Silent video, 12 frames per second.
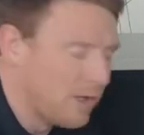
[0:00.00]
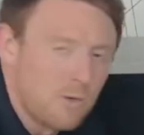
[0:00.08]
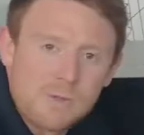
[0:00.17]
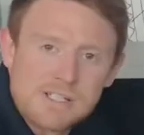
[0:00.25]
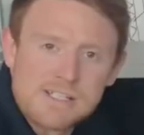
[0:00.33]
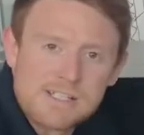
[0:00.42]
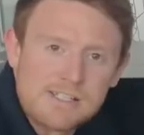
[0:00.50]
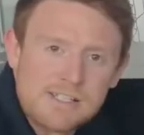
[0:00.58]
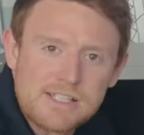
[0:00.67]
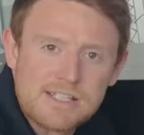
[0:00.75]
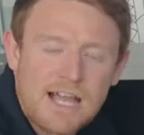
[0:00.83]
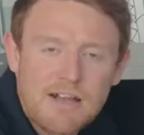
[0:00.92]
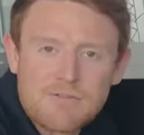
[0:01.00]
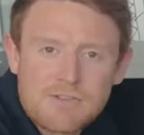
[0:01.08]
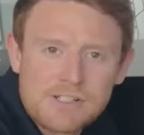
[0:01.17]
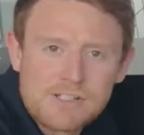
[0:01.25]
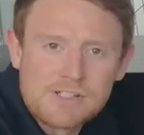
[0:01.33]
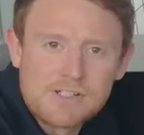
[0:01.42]
which is the
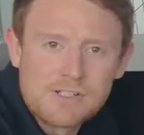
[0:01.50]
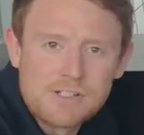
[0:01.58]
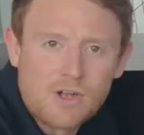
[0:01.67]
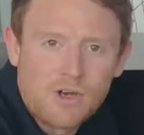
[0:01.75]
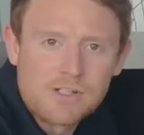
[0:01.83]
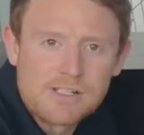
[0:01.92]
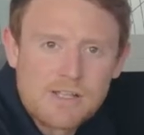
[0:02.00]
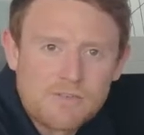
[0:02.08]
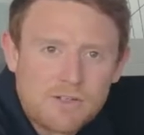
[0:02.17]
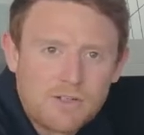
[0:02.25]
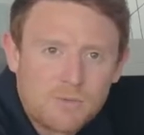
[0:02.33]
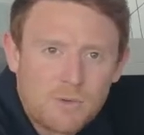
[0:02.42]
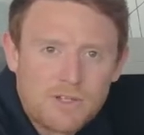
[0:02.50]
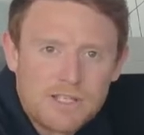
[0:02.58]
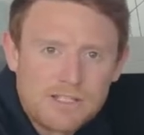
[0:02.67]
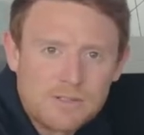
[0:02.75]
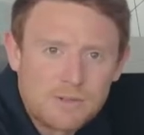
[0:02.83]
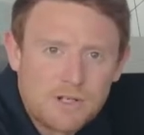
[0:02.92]
average noise level of what the
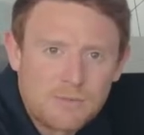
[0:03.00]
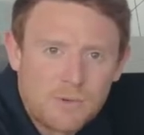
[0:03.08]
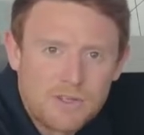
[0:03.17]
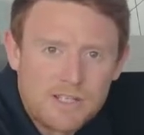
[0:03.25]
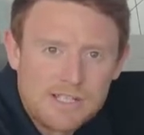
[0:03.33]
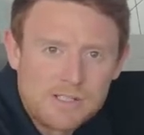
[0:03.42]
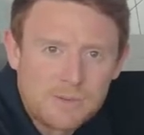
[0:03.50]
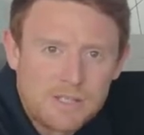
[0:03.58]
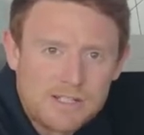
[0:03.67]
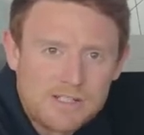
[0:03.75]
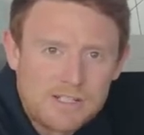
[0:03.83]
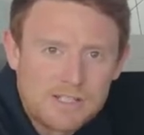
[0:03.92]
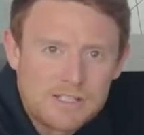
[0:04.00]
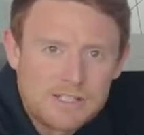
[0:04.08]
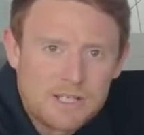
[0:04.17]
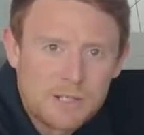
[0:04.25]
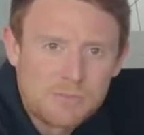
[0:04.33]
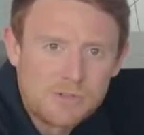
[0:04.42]
heater will actually
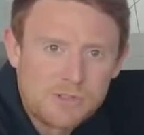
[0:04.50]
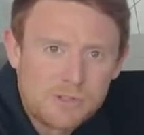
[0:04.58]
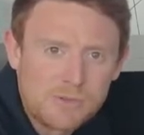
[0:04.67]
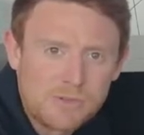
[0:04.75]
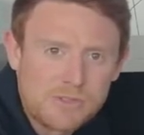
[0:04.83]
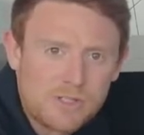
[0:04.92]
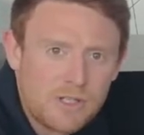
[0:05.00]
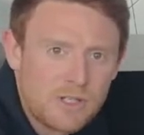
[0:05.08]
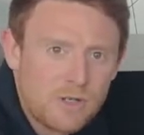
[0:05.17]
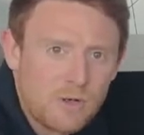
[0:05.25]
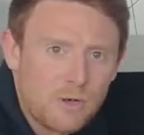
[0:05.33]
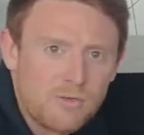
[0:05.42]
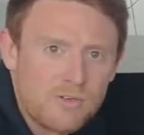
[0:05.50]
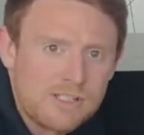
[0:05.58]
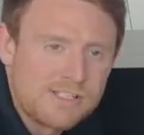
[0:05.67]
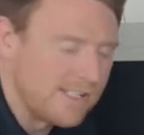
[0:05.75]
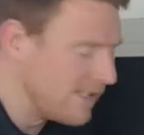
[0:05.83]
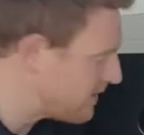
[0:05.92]
produce over the
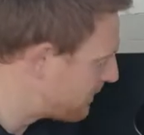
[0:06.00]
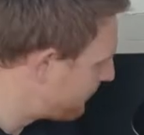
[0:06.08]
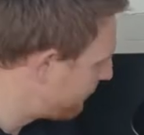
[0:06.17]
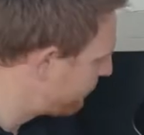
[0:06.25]
season.